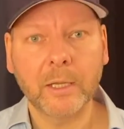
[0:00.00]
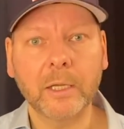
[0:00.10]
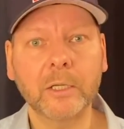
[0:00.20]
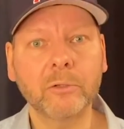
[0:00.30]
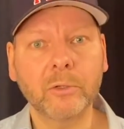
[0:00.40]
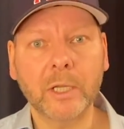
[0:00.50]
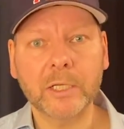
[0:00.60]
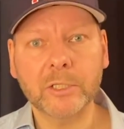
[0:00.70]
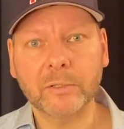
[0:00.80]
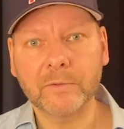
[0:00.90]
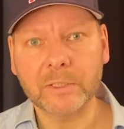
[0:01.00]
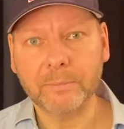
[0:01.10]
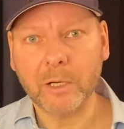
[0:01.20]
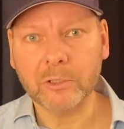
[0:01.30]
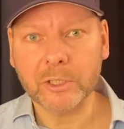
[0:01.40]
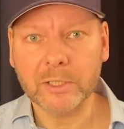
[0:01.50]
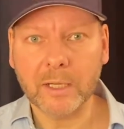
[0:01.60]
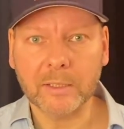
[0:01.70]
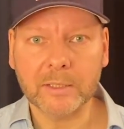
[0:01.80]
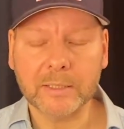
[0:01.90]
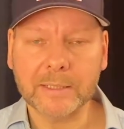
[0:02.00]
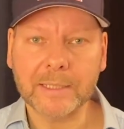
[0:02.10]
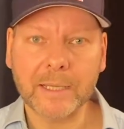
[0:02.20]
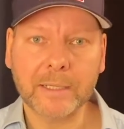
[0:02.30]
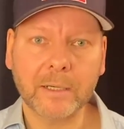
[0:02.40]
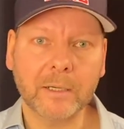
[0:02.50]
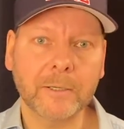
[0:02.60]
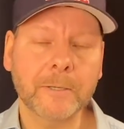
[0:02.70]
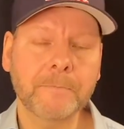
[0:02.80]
in connection with the pouch cells in the Taycan,